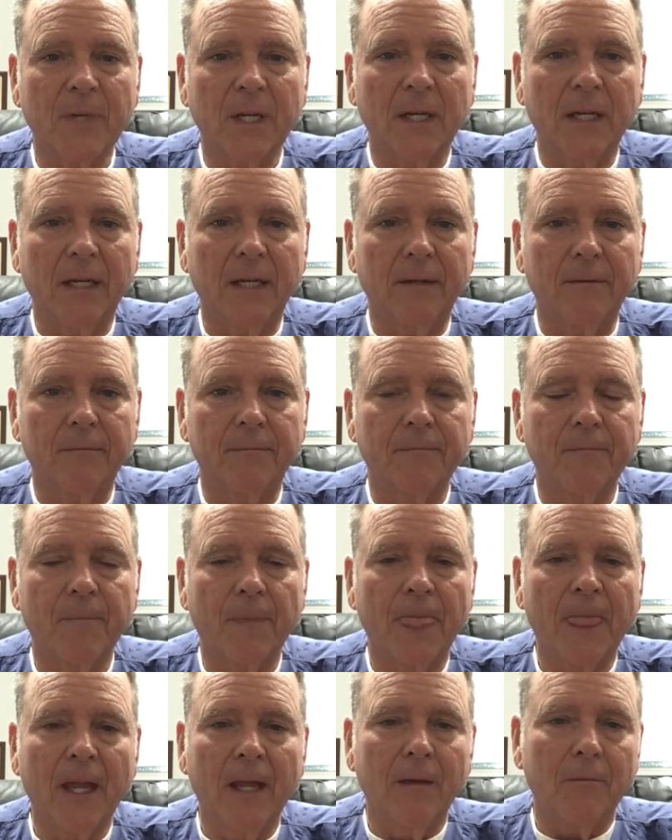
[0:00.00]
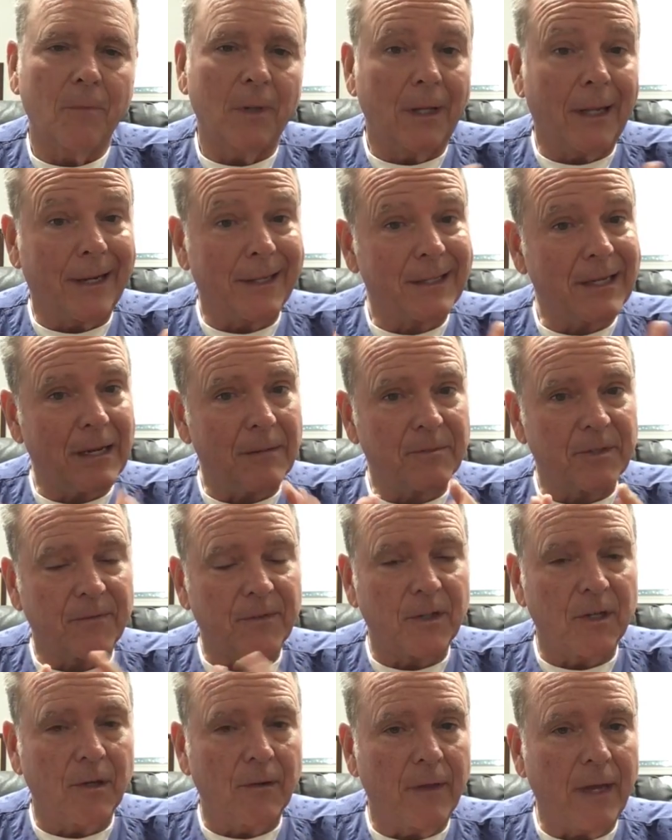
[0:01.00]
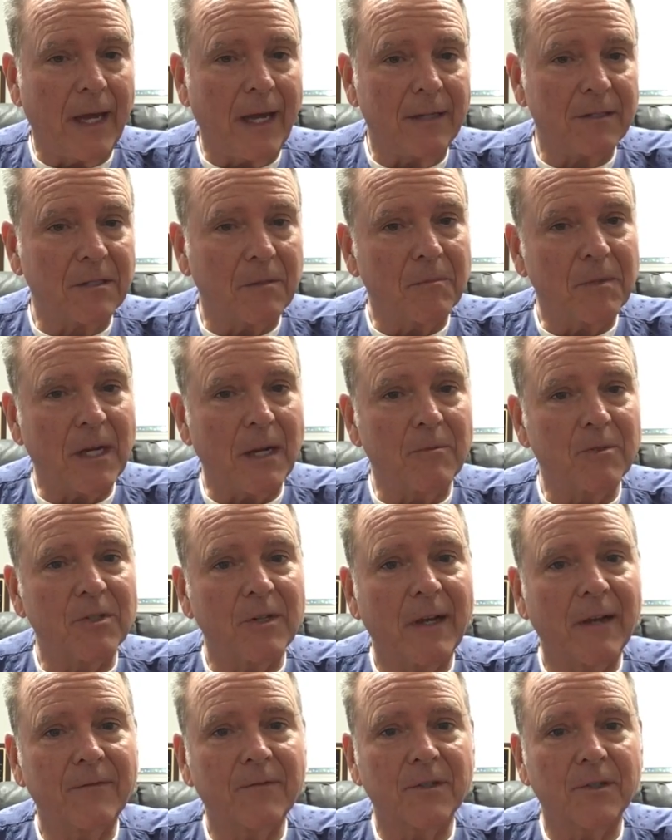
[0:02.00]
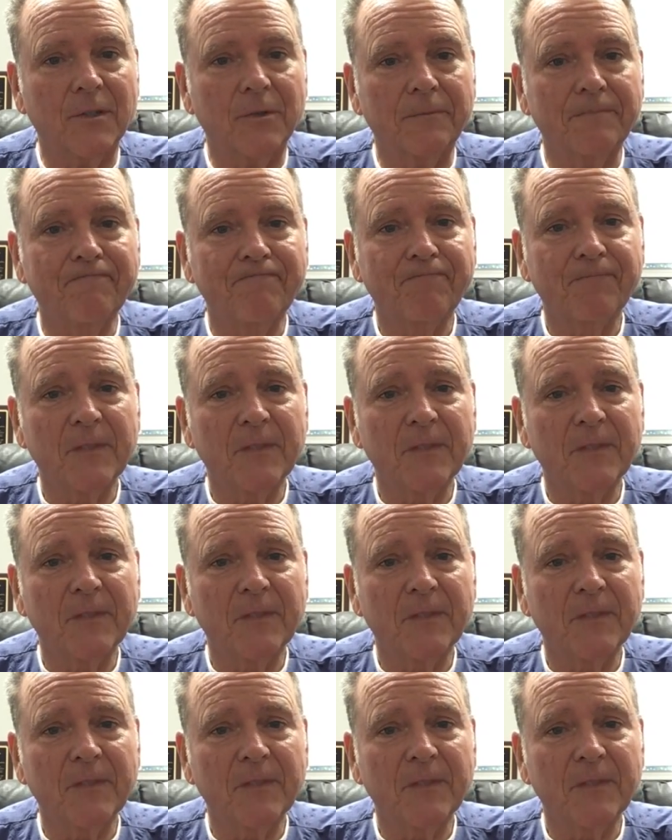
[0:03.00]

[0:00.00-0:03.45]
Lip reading: And a lot of times if you do that, sometimes you have to